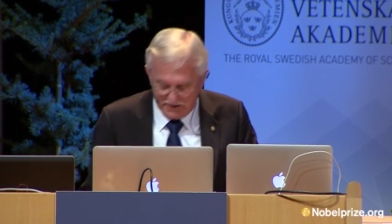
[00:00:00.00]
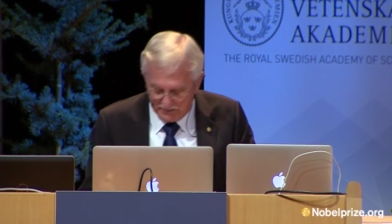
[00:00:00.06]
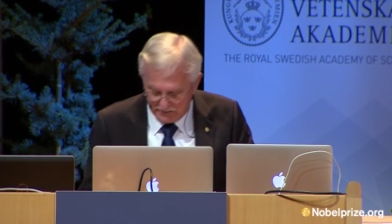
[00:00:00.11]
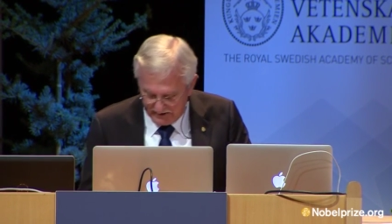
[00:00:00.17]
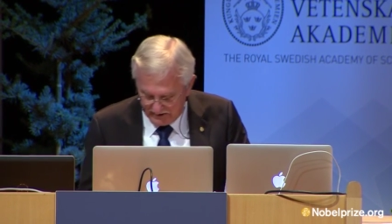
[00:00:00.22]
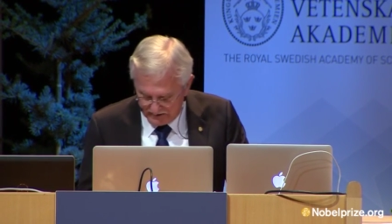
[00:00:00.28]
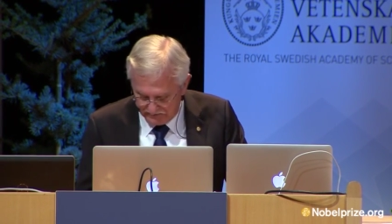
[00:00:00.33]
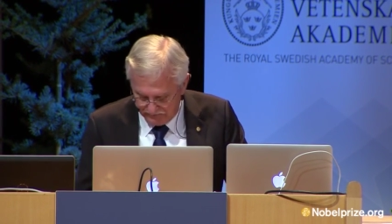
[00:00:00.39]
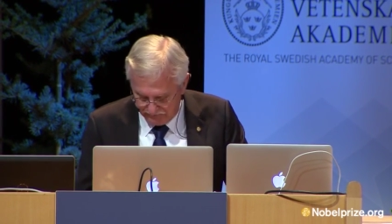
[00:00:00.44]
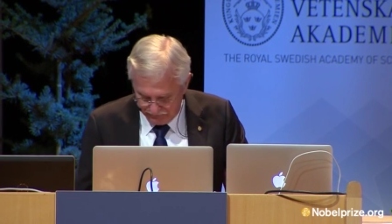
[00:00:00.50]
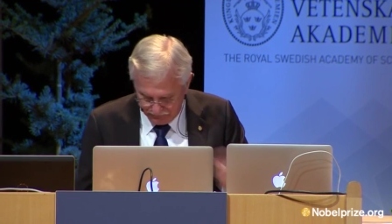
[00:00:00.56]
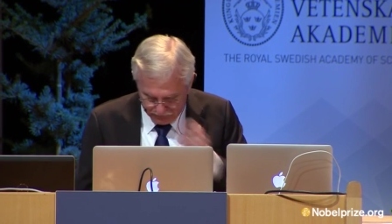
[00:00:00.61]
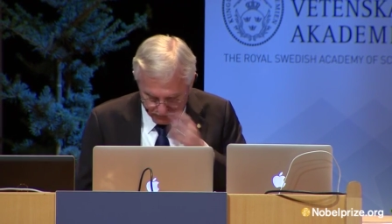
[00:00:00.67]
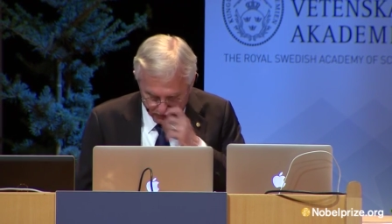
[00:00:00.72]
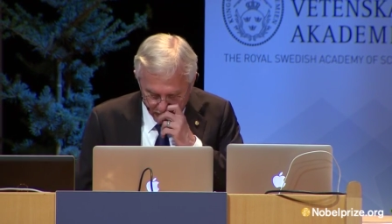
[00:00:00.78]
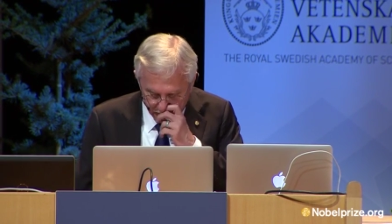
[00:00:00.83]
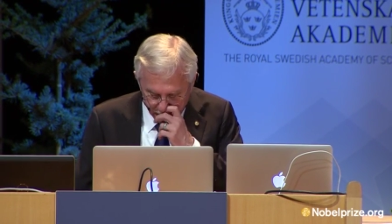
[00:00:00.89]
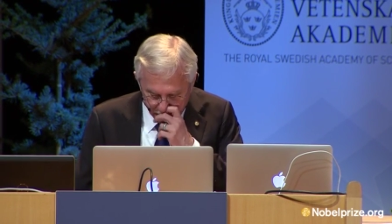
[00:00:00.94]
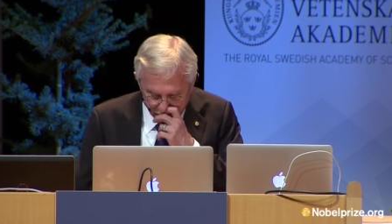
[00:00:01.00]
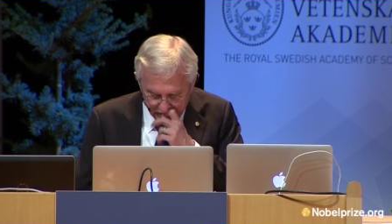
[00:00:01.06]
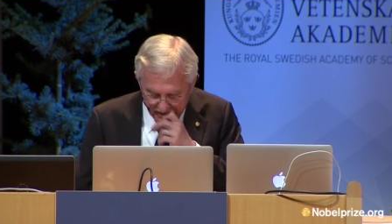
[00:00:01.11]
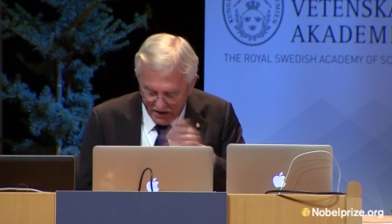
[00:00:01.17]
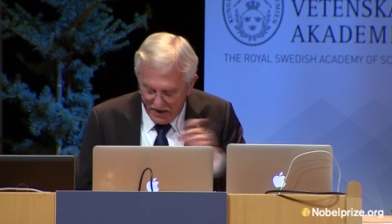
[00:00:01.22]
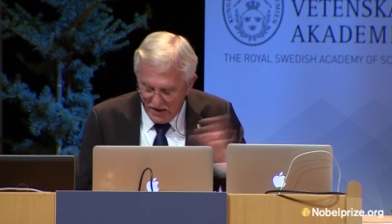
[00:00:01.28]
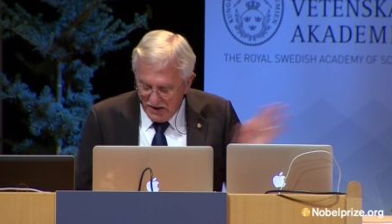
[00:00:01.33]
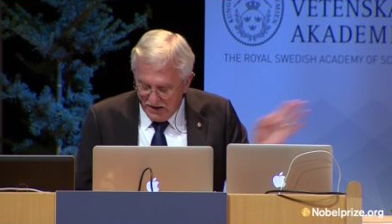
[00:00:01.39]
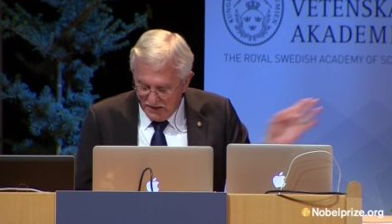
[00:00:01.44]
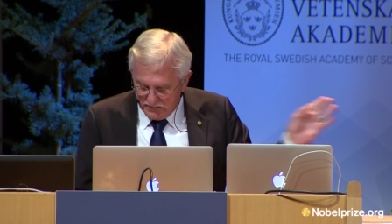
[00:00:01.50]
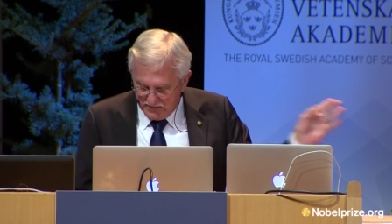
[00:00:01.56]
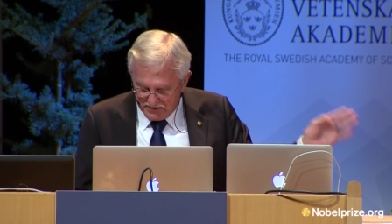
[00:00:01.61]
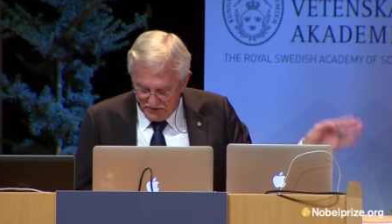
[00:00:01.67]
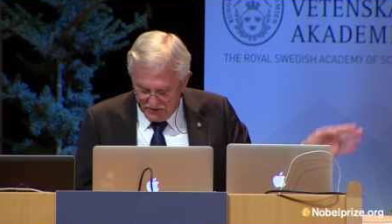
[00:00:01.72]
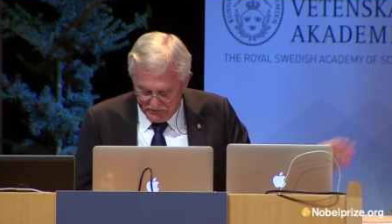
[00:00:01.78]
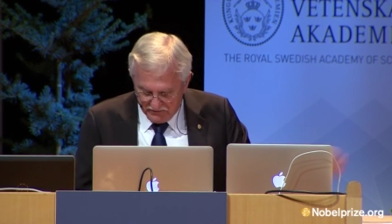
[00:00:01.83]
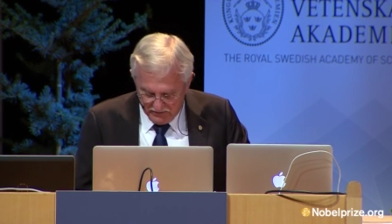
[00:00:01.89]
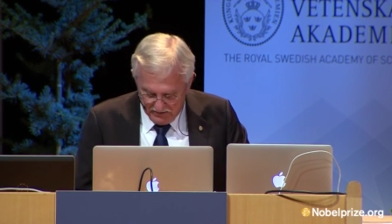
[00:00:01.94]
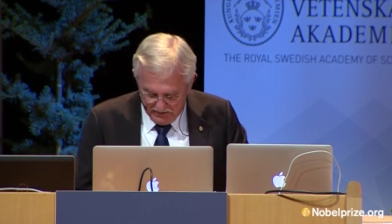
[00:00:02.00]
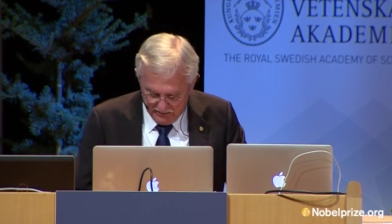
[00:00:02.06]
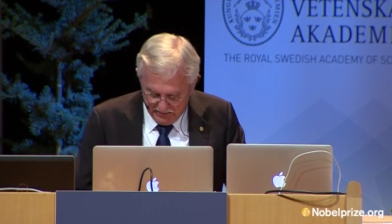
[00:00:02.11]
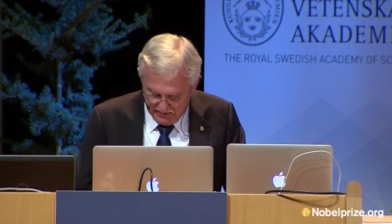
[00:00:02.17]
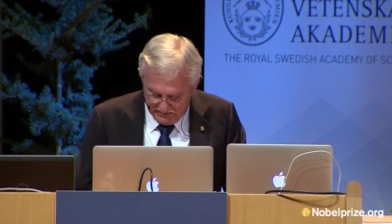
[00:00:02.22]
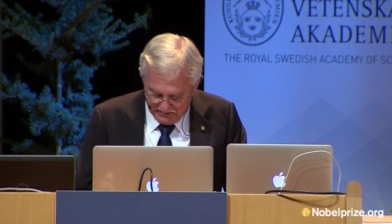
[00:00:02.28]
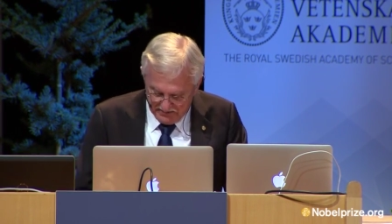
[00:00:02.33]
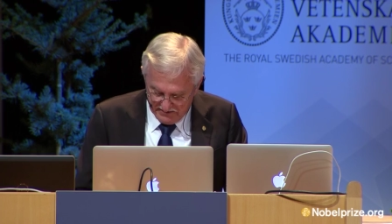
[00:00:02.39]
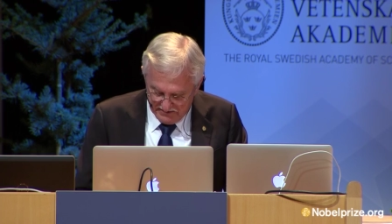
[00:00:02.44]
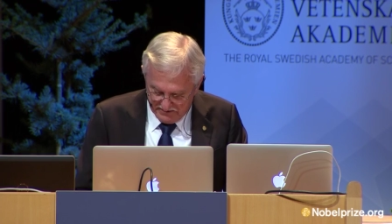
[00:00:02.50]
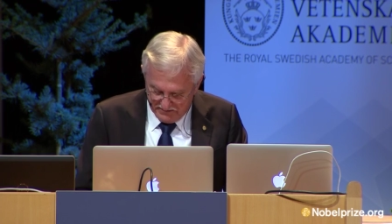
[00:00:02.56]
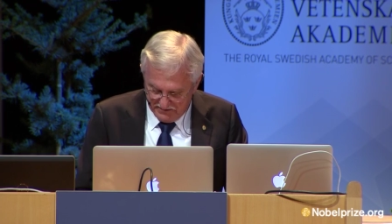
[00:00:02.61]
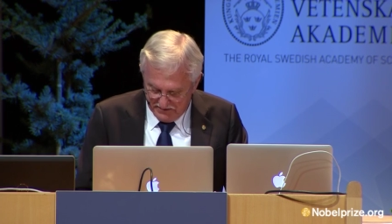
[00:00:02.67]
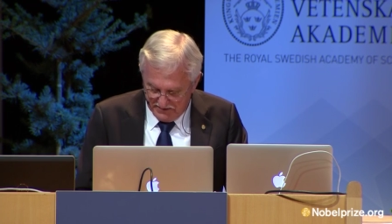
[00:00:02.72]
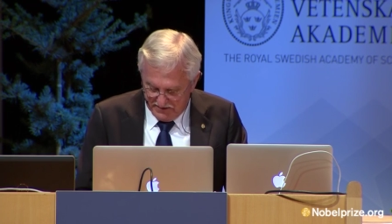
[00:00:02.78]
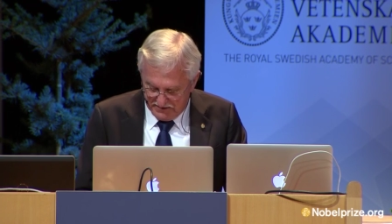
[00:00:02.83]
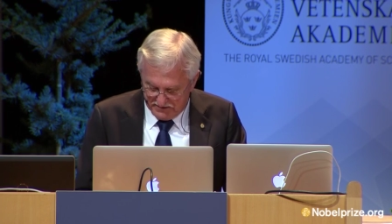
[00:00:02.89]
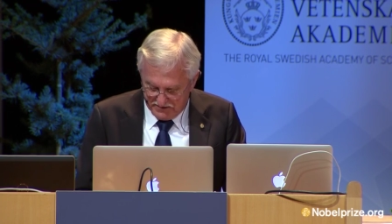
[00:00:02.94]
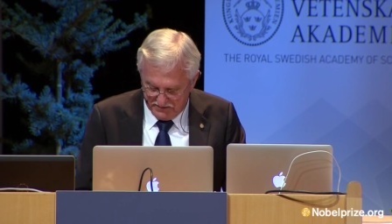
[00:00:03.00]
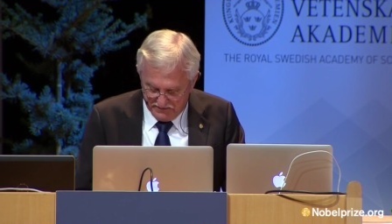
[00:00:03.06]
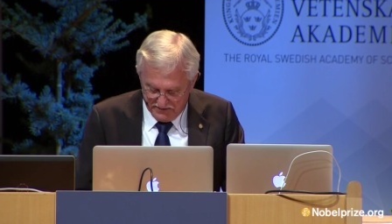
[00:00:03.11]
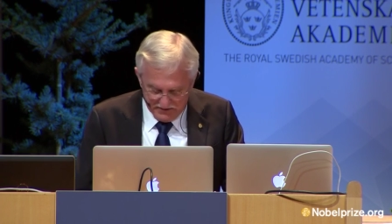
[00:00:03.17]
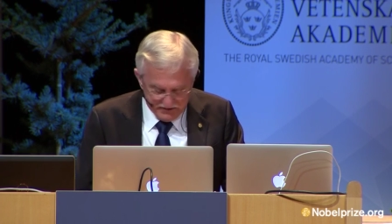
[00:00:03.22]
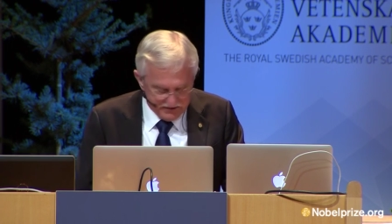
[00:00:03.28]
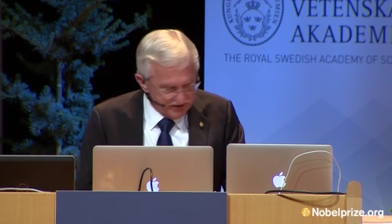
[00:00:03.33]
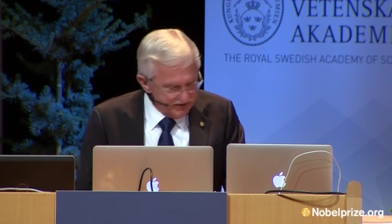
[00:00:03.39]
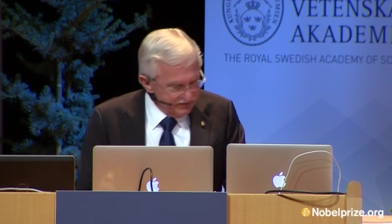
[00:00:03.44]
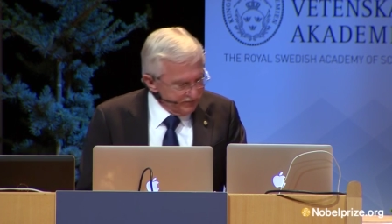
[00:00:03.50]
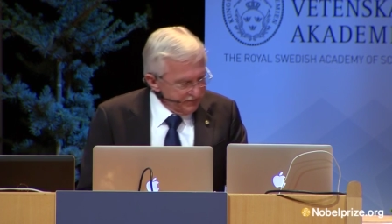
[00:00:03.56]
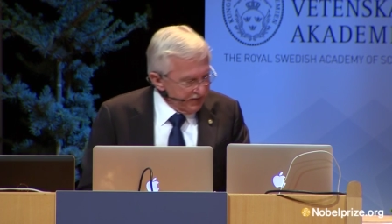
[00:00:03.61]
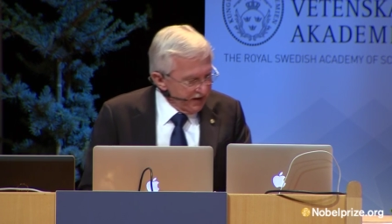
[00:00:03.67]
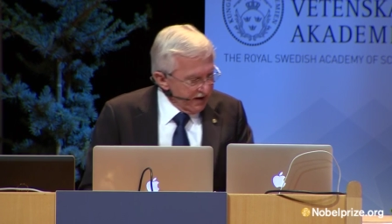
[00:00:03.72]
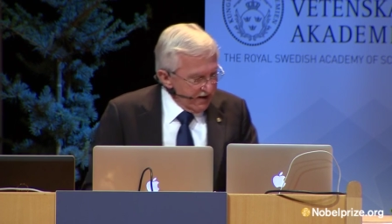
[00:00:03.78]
complex. But these 4 proteins were not sufficient,